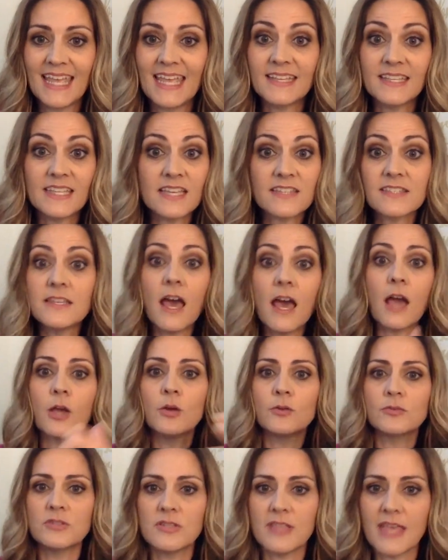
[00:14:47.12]
It does
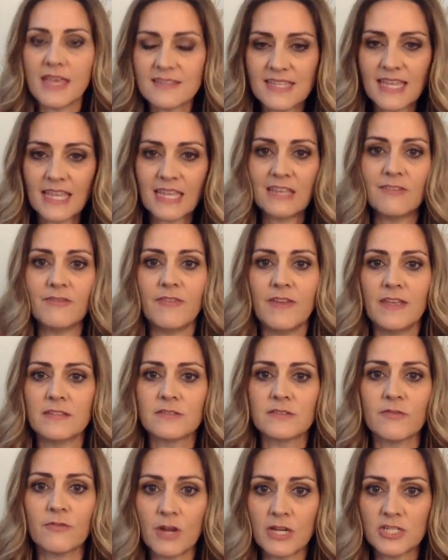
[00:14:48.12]
not go to that second
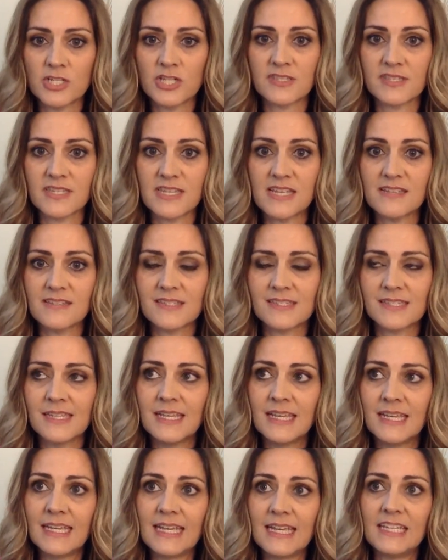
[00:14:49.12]
phase of righteousness.
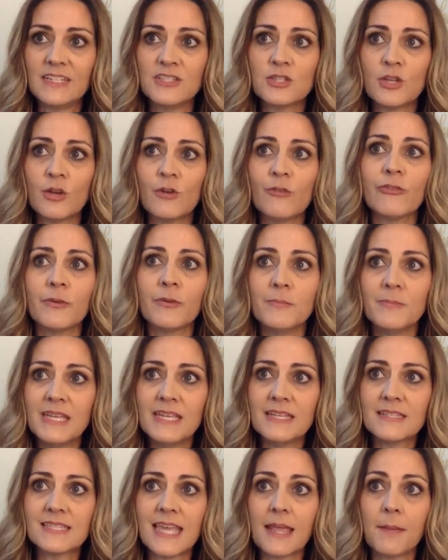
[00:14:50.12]
And so for
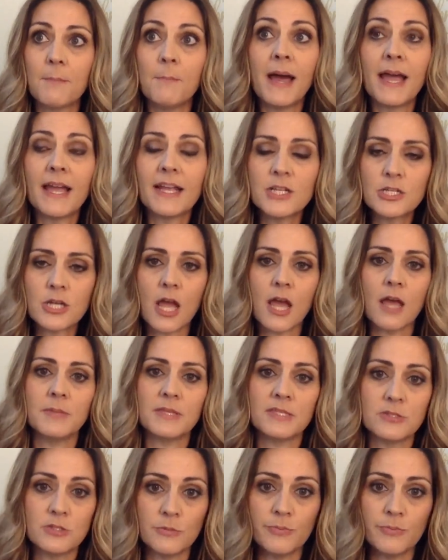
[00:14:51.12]
me, it's like my
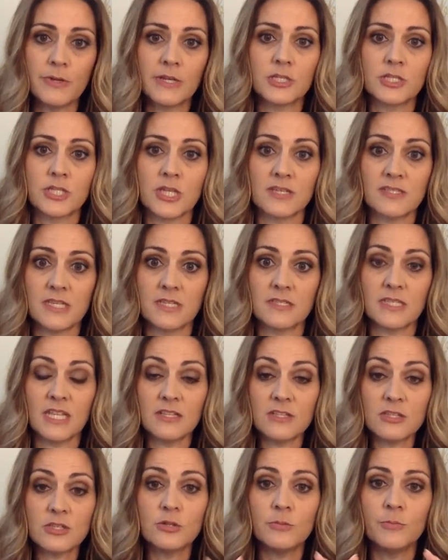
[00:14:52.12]
job is to bring justice.
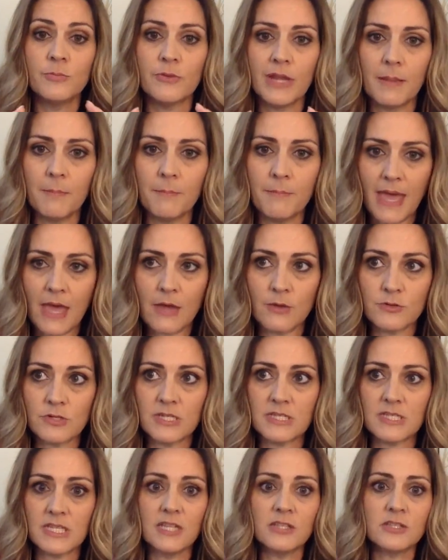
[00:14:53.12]
It's to bring
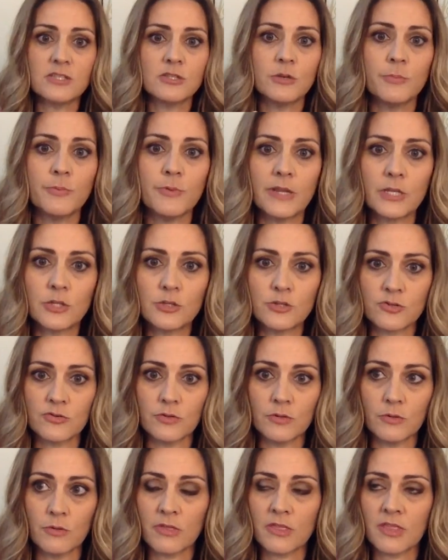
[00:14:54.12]
boundaries. It's to bring
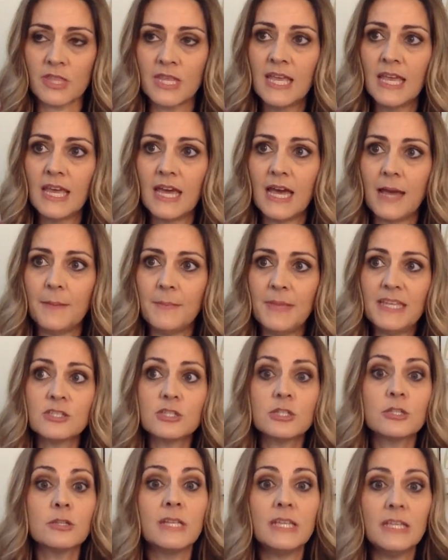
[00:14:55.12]
truth.
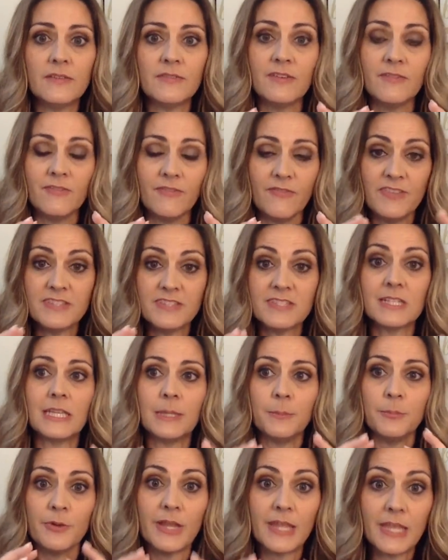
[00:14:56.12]
It's to even
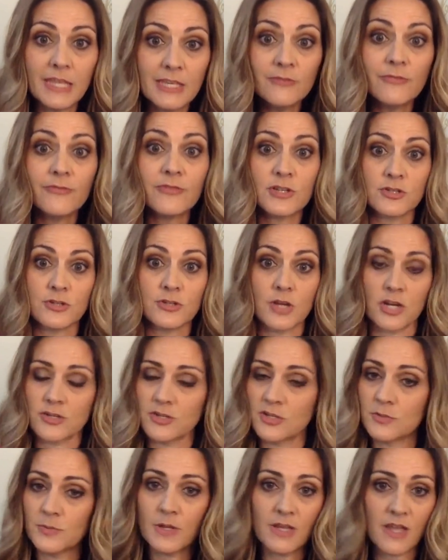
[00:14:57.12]
physically bring
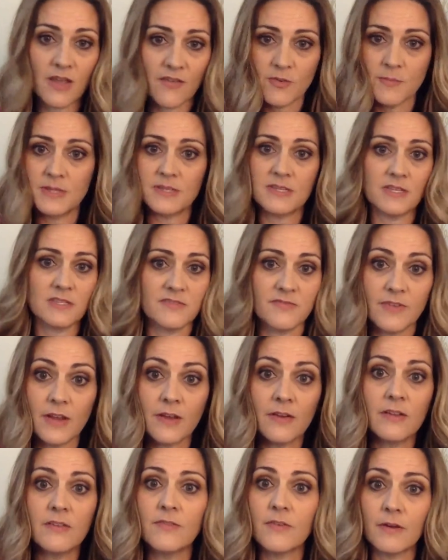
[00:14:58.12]
infrastructure. It's what government does
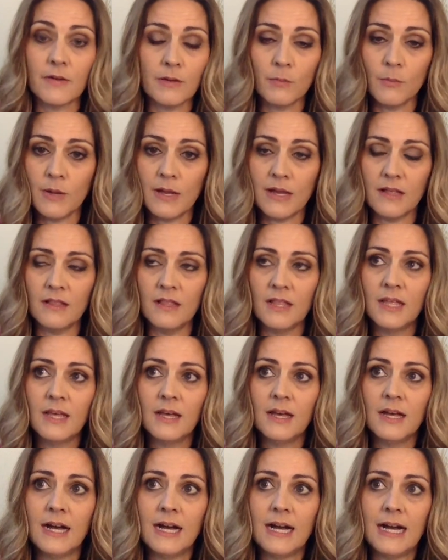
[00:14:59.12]
very, very well.
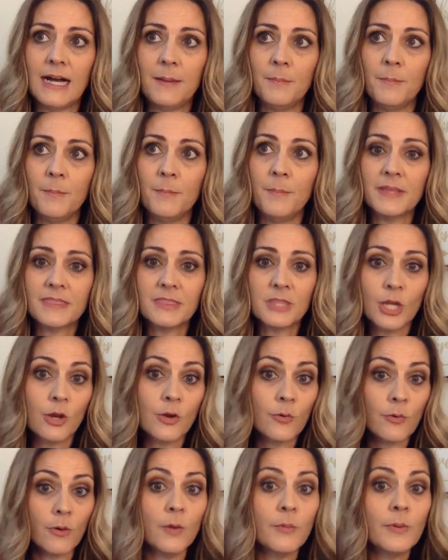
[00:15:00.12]
But the
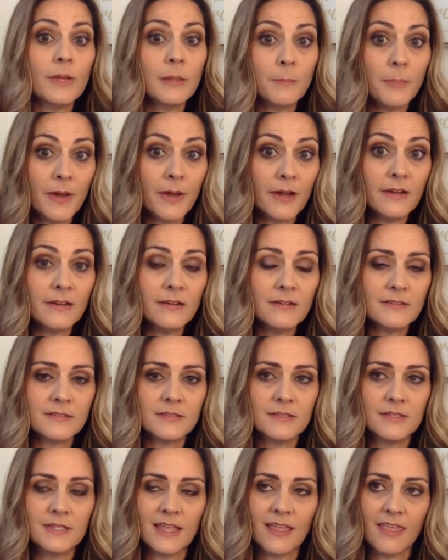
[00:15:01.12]
growing part,
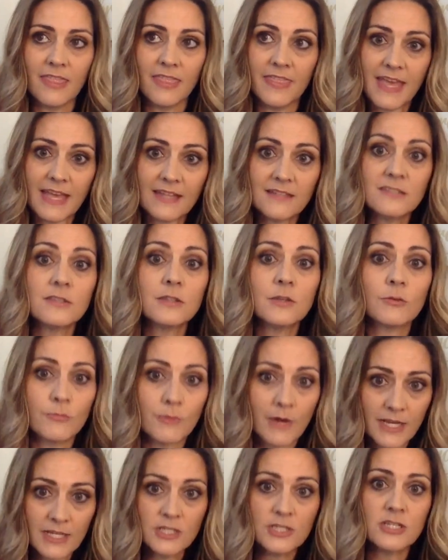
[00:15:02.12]
that's the
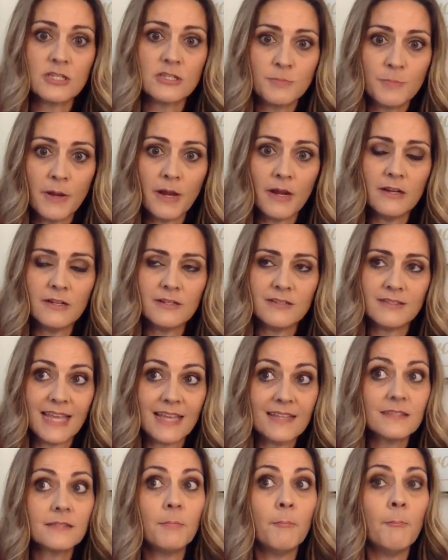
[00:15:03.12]
righteous part.
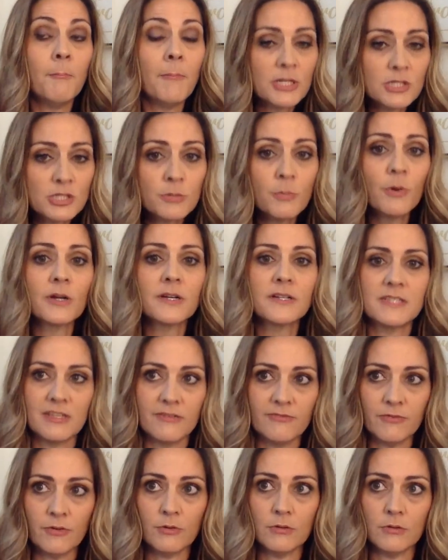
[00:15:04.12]
That's much more
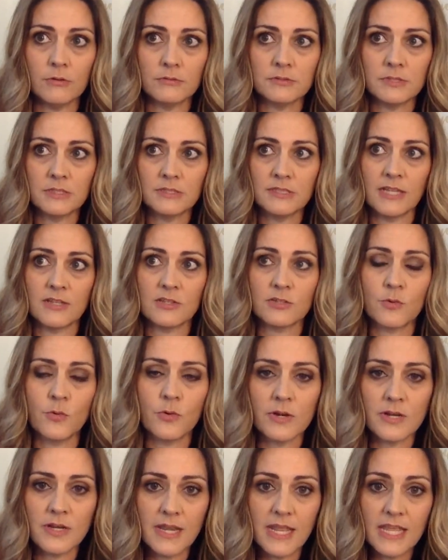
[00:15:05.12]
difficult. It takes
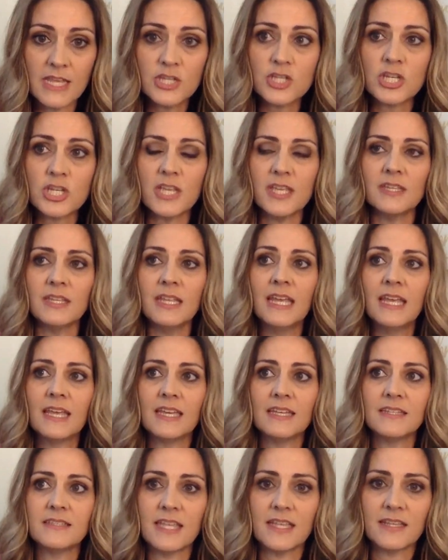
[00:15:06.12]
coordination.
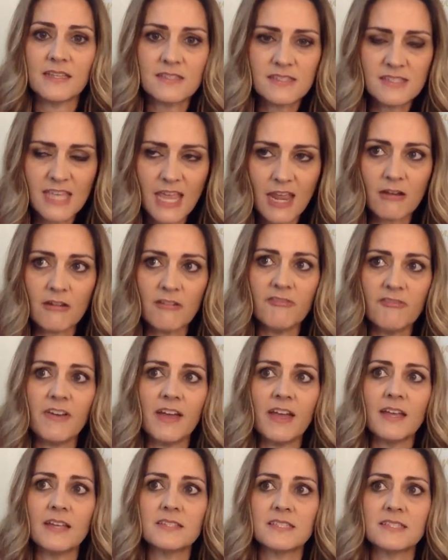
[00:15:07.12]
It takes
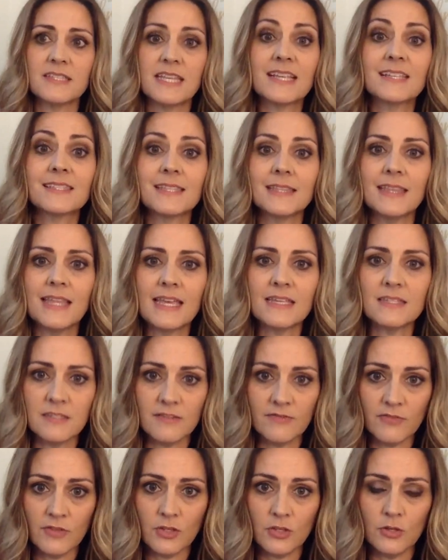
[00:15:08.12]
sacrifice. It takes less
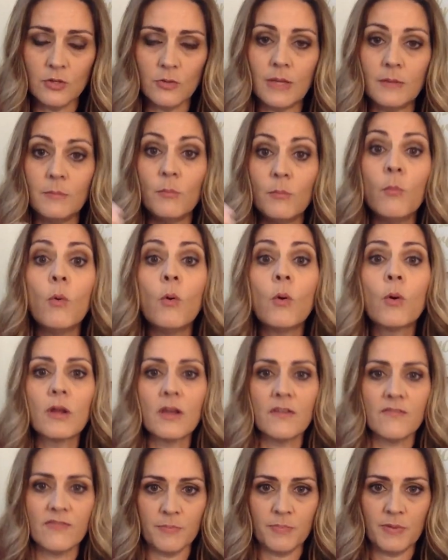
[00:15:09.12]
of you and more
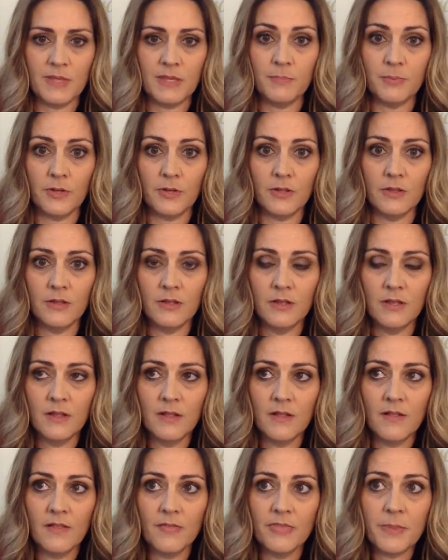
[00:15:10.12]
of the people.
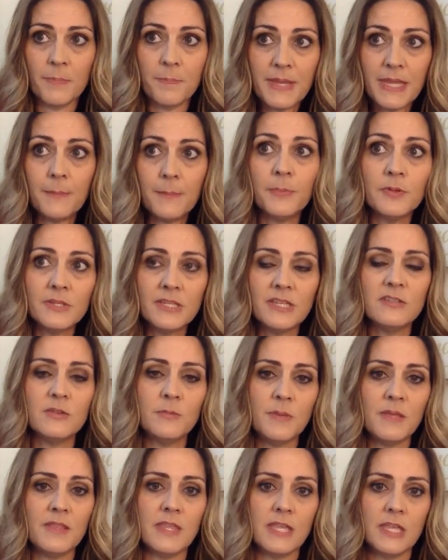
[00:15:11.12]
The people need to
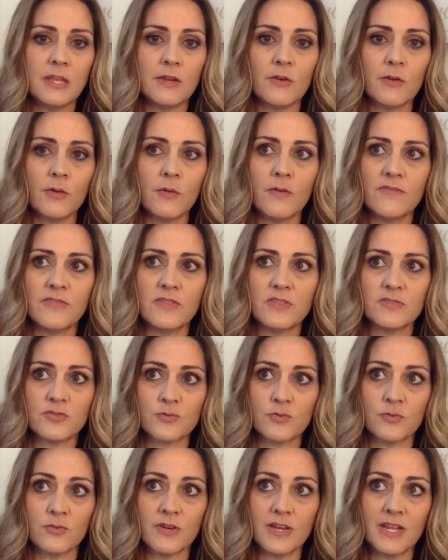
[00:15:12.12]
be the hero of the
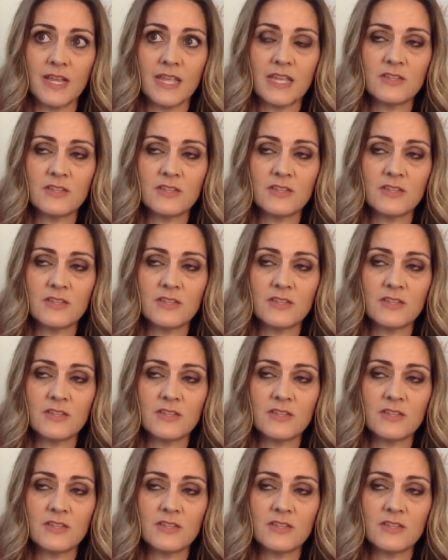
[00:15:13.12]
story.